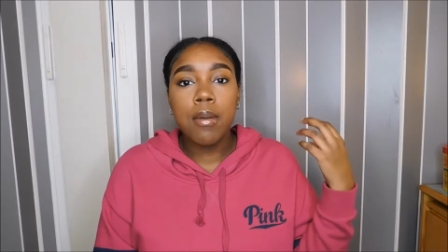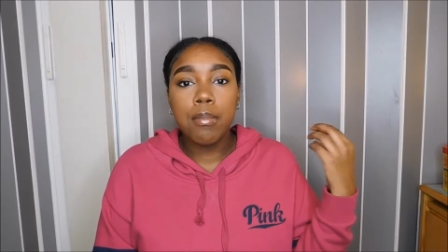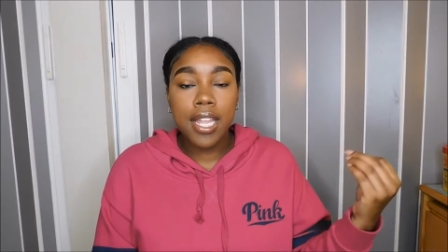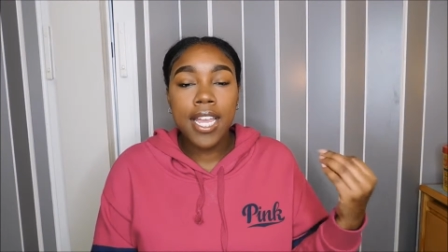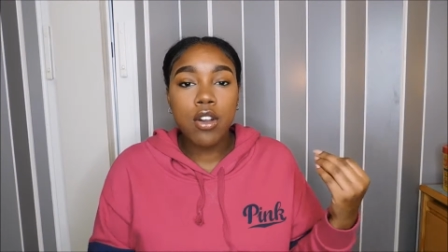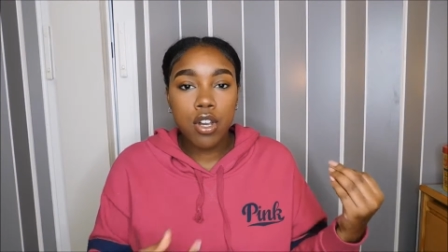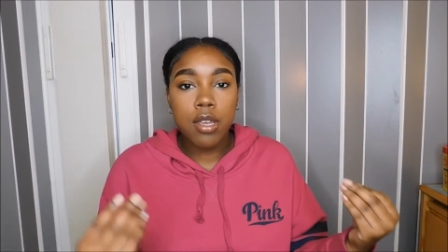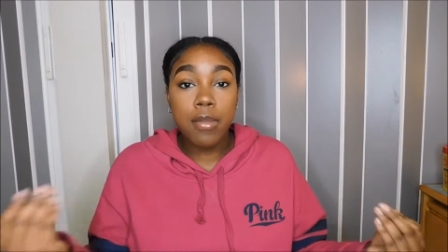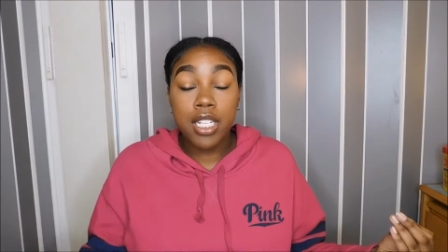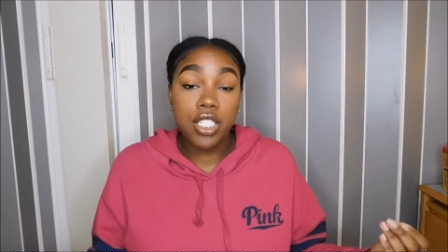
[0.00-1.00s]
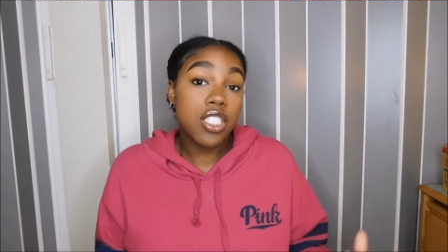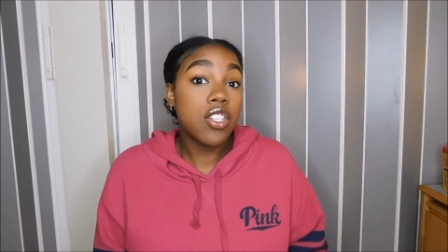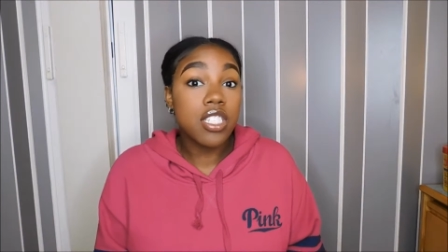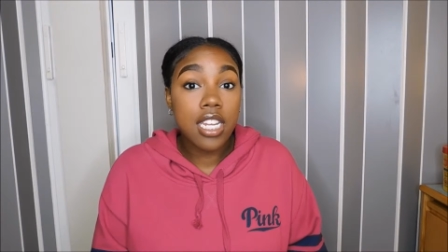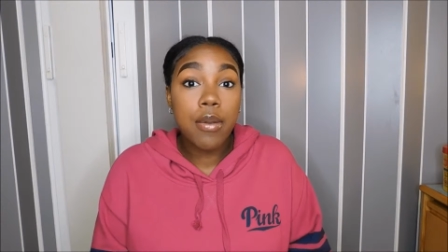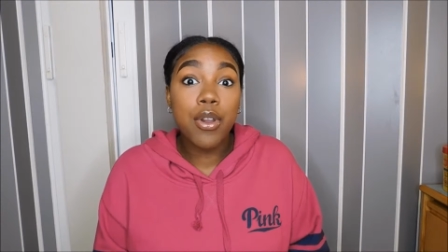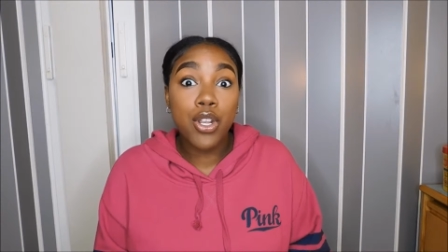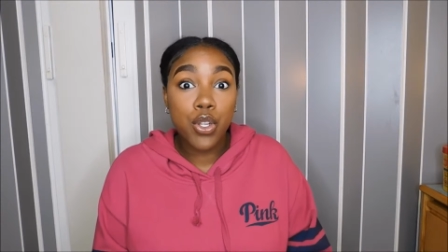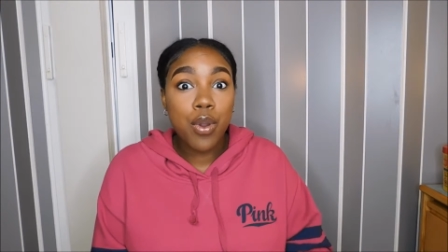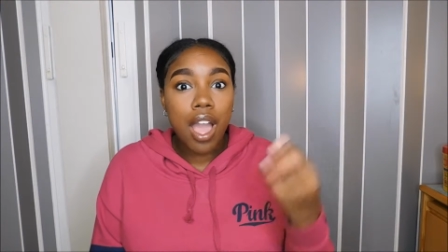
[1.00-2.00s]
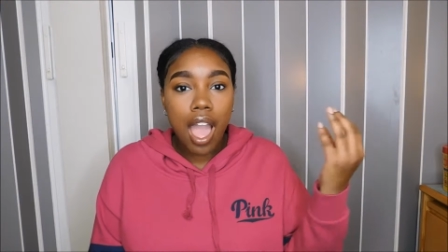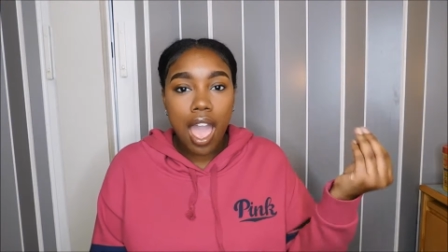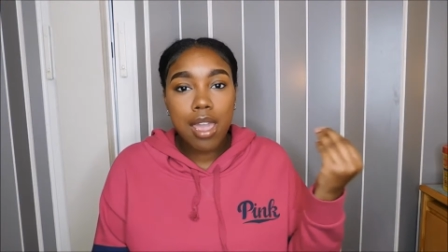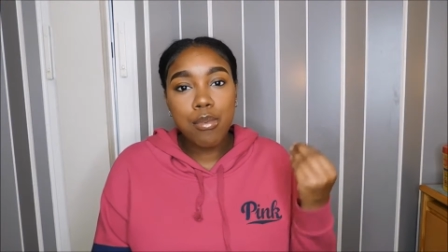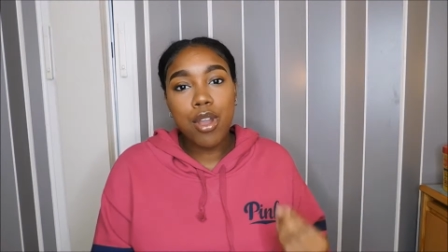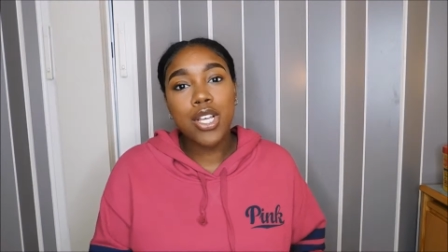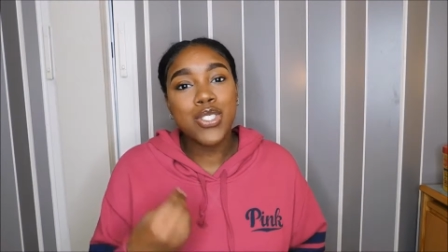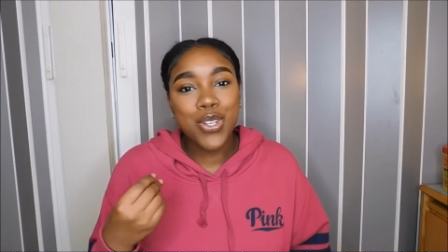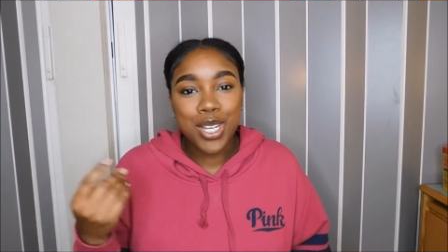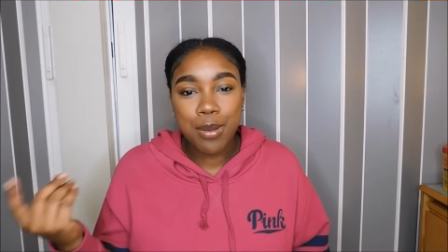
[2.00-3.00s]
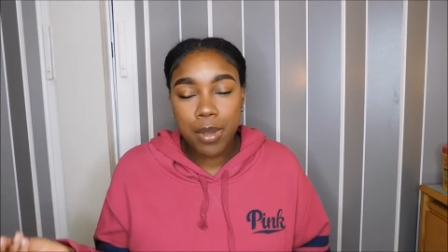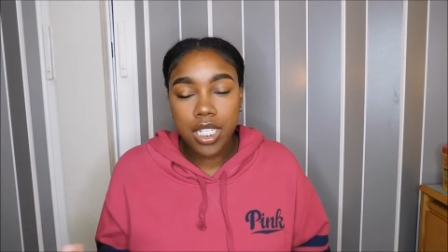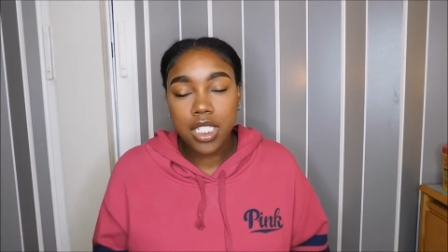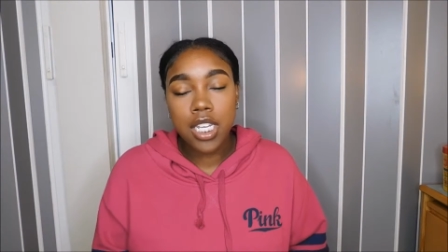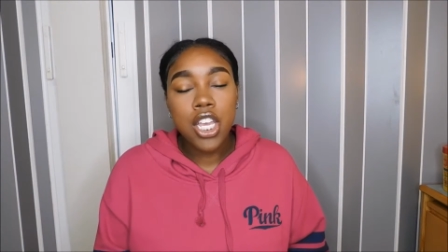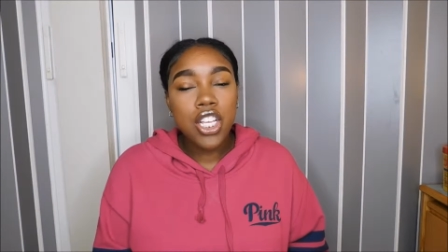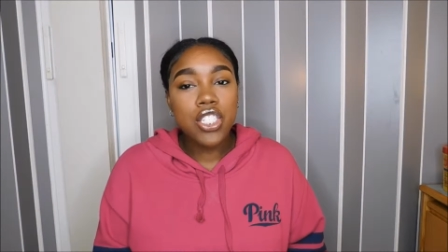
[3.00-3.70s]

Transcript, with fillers: blank on a budget so today we're going to do eyebrows on a budget.